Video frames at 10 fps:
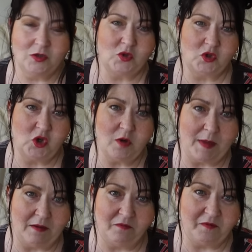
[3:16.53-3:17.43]
So
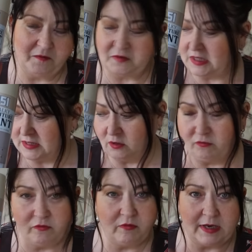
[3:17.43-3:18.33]
£2.50 is
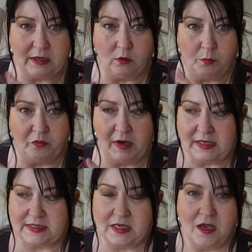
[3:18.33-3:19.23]
a really good
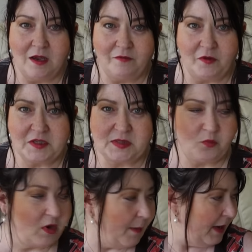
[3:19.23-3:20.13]
price for the
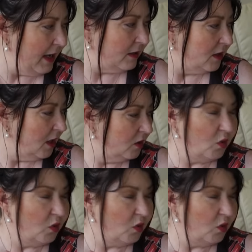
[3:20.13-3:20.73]
spray paint.